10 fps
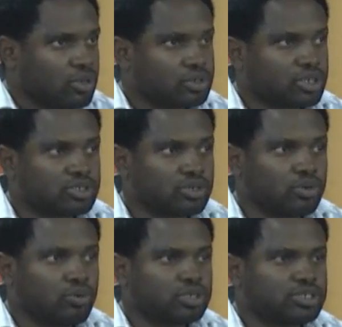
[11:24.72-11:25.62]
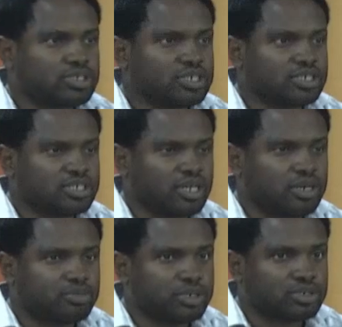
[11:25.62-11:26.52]
Okay, so is this a
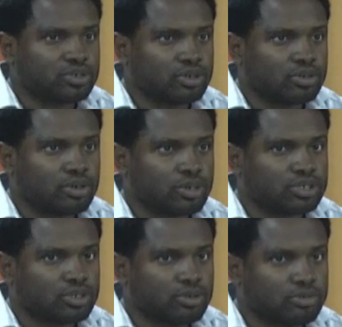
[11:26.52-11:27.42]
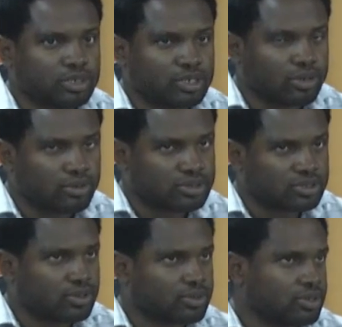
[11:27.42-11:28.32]
heartbreak song or it's a hold me close
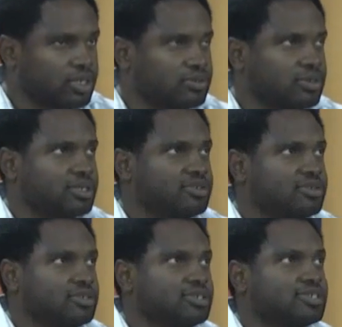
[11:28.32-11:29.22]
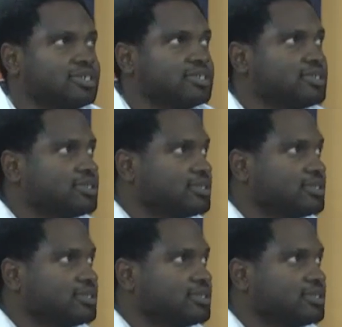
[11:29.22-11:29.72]
song? I don't understand.